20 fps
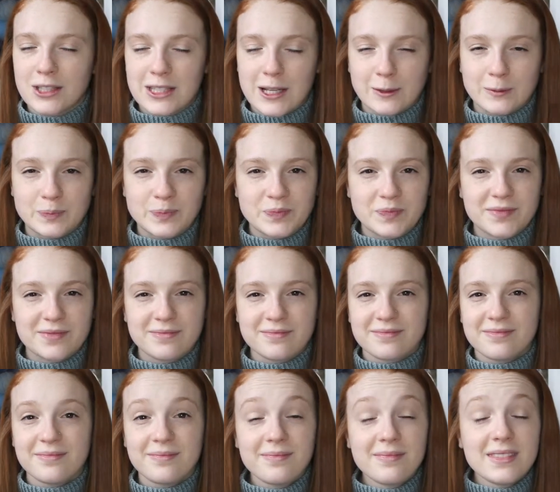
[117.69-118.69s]
So
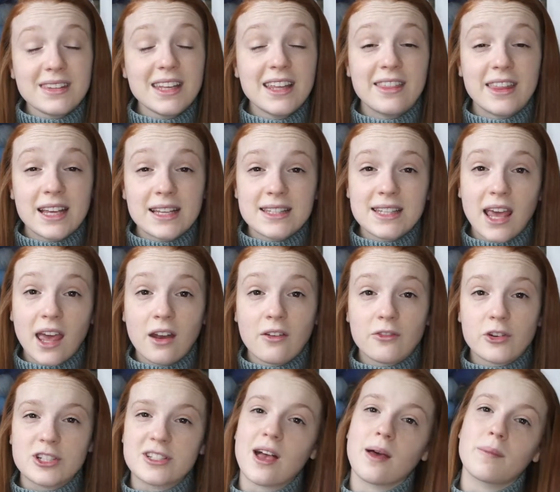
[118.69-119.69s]
thanks again
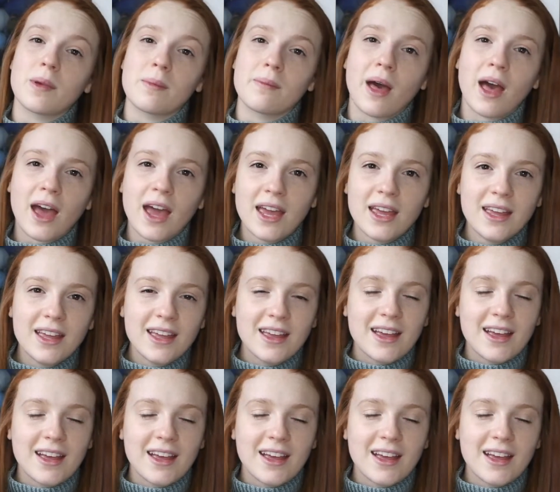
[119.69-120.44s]
for stopping by.